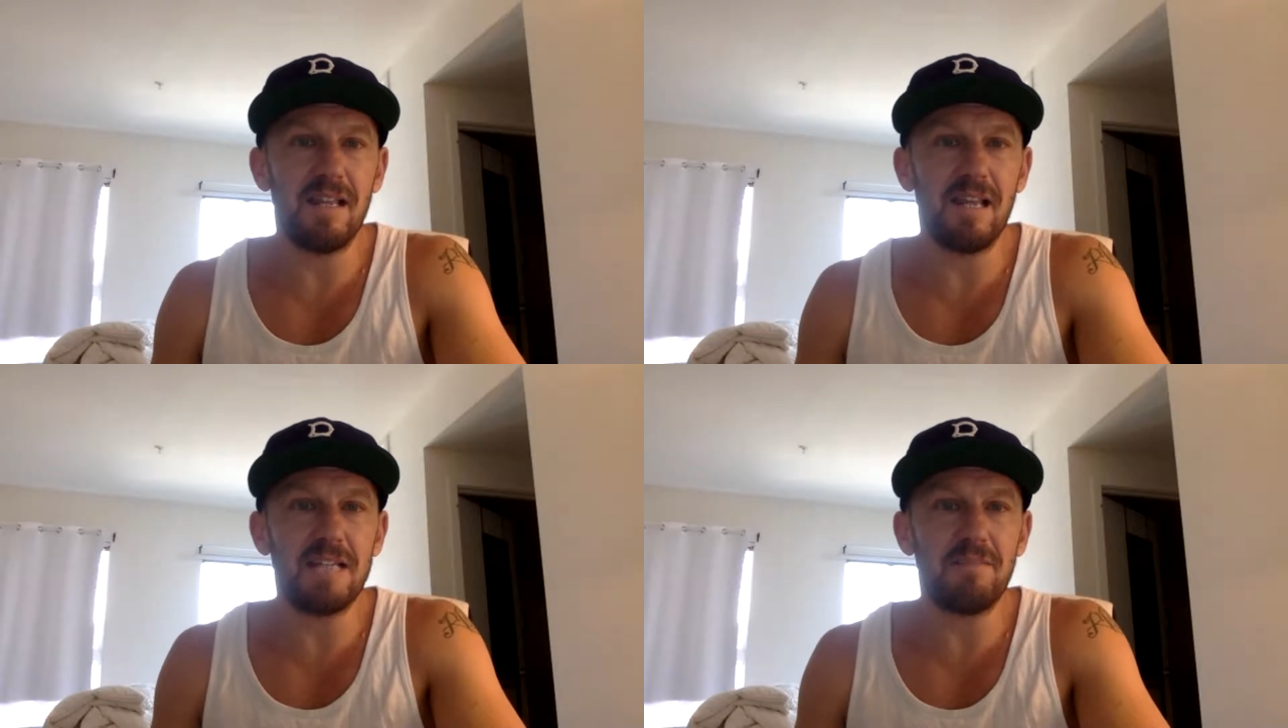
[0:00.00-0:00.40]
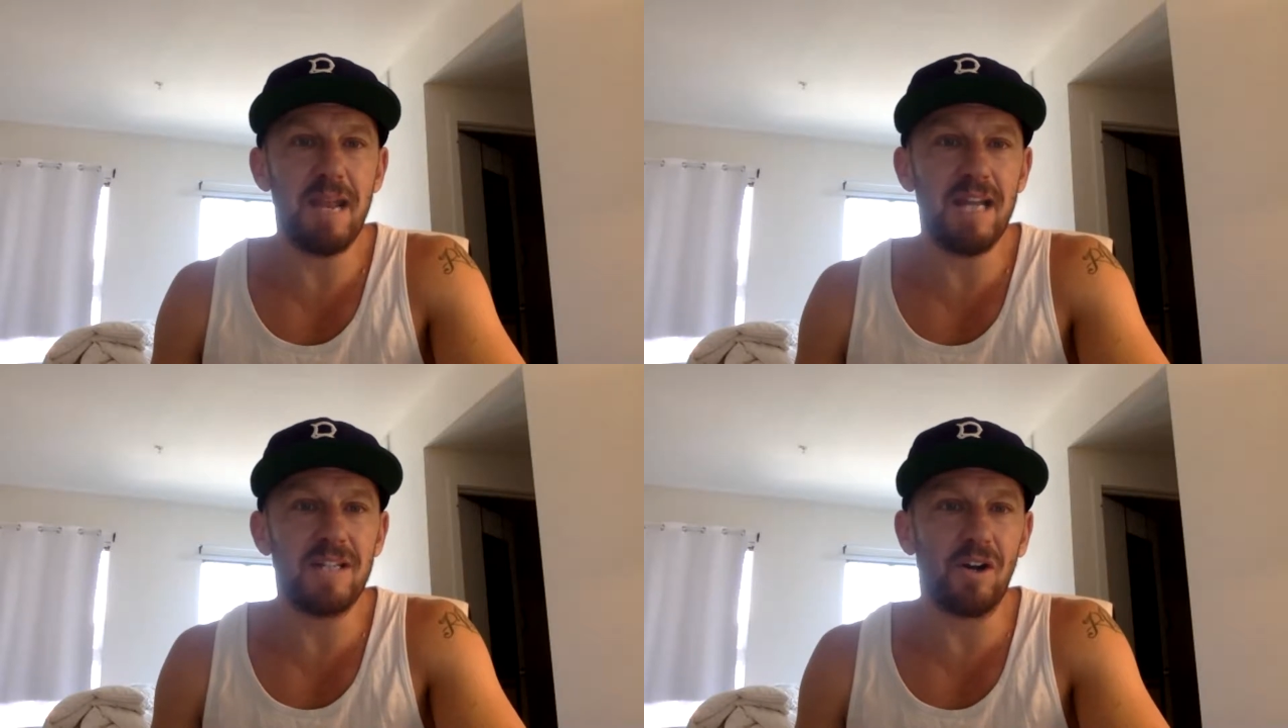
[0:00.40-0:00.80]
his
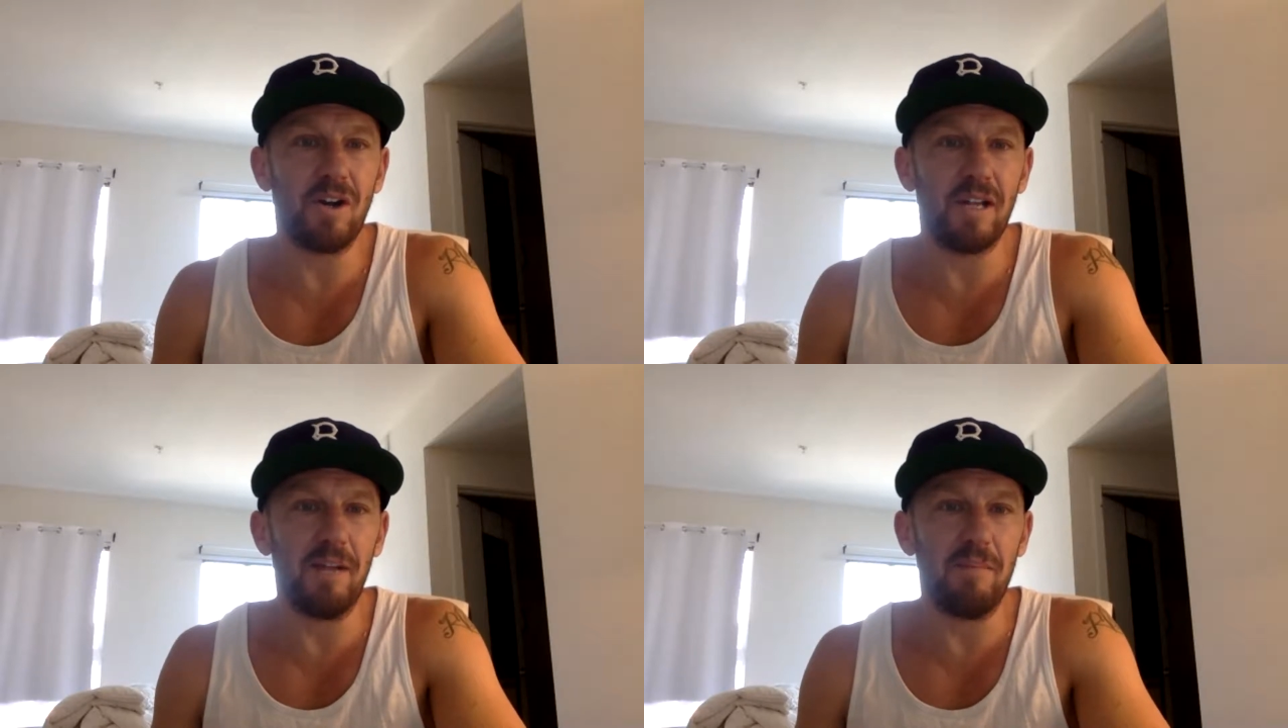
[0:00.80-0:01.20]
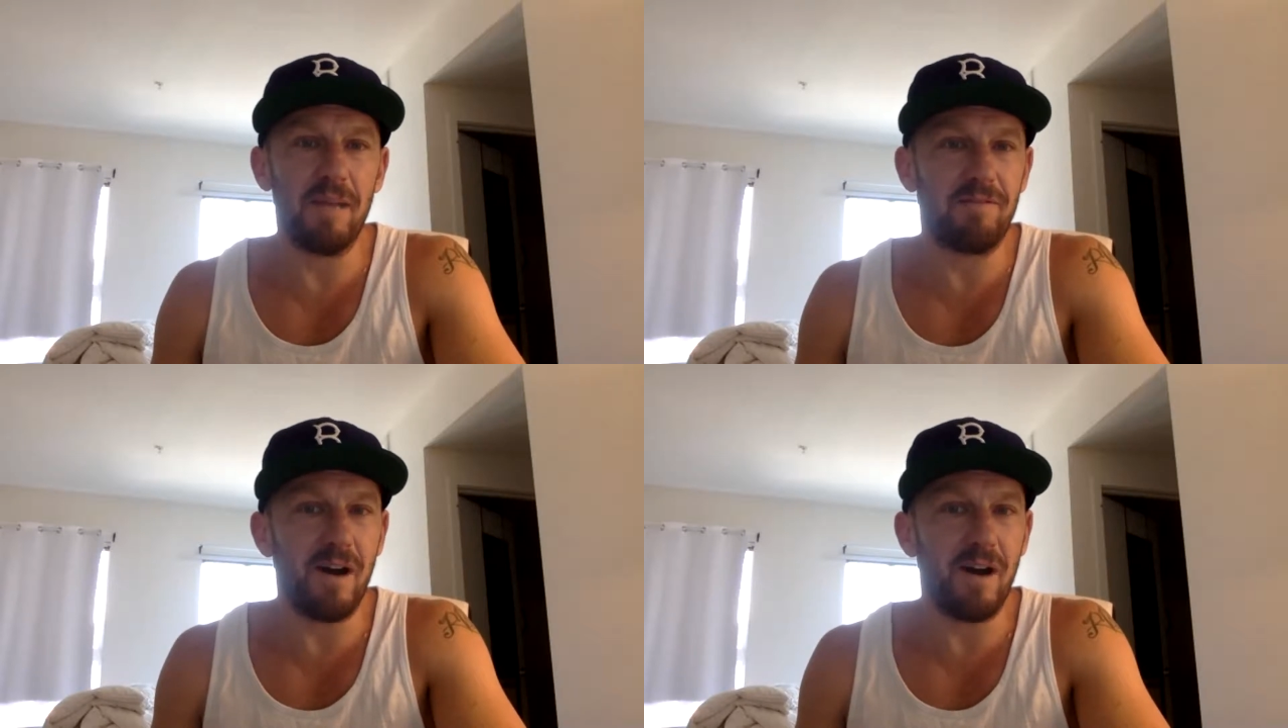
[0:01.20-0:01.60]
minutes are a little
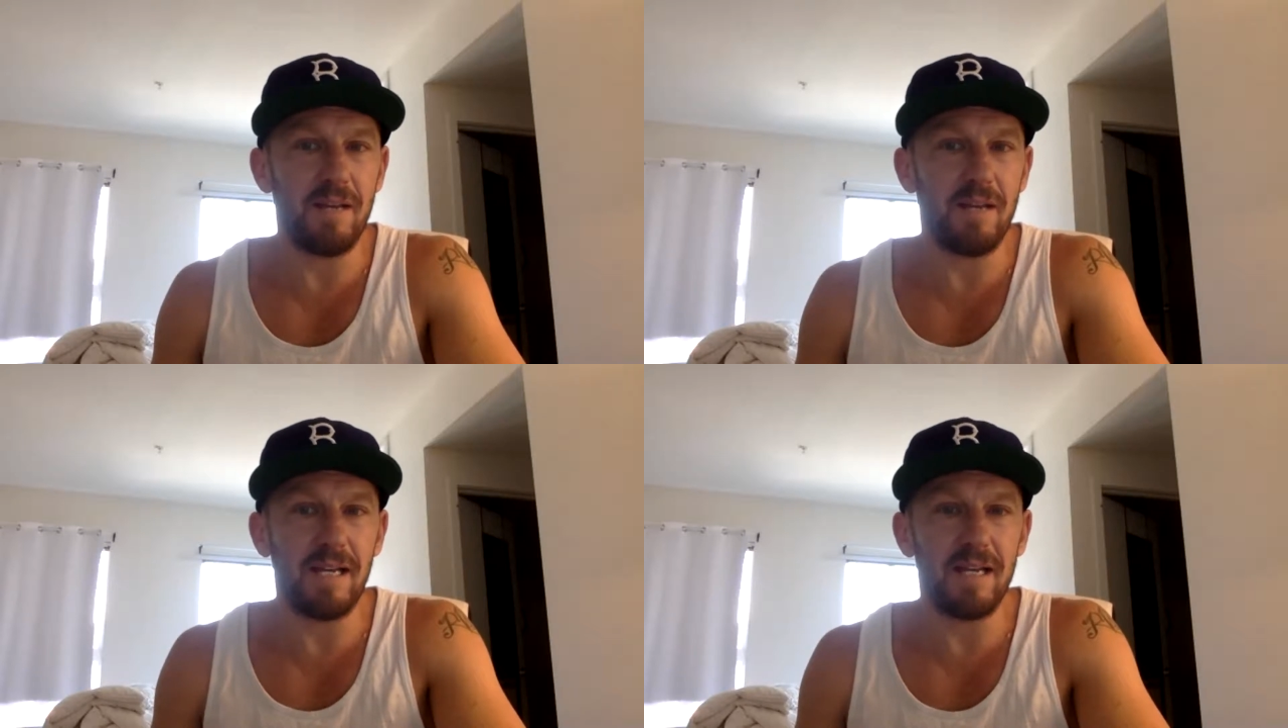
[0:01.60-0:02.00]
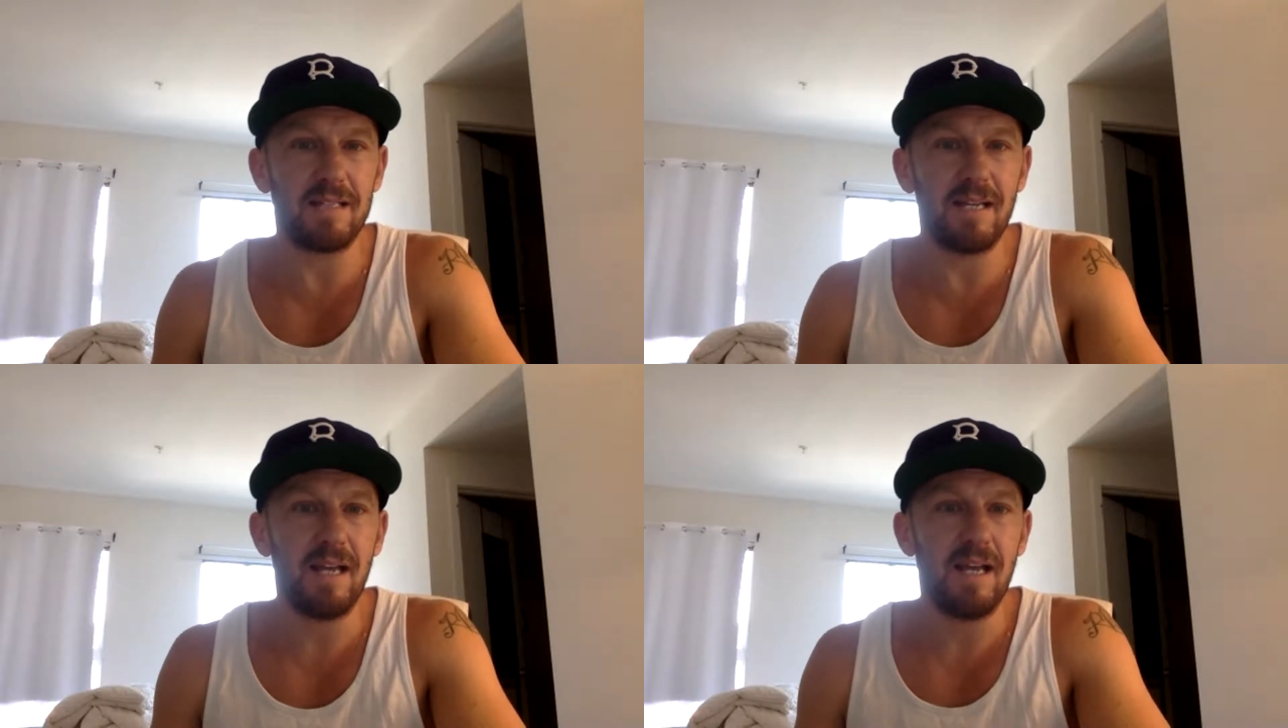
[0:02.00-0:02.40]
bit funky because,